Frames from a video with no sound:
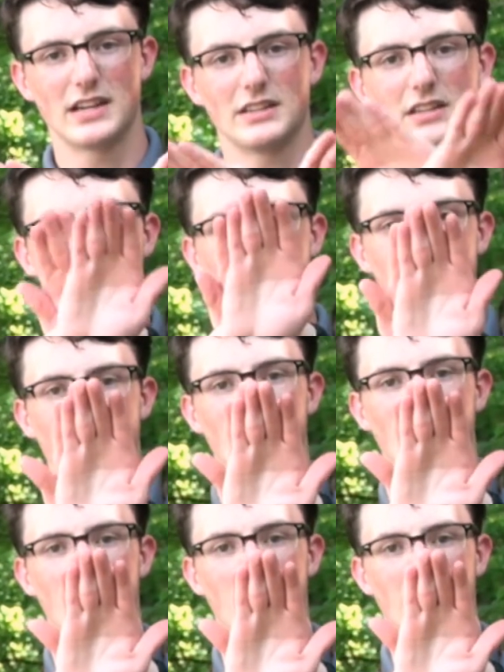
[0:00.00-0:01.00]
leaves
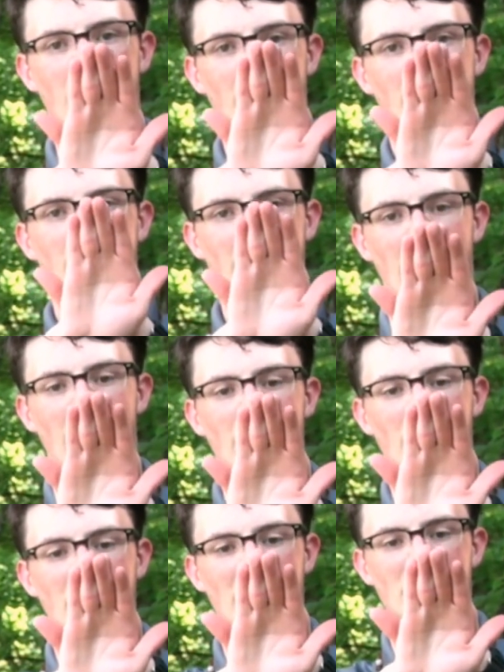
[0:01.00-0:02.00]
and
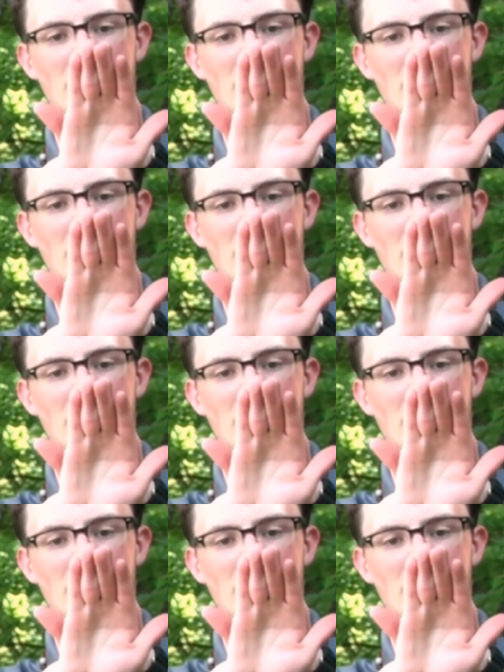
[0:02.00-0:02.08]
on each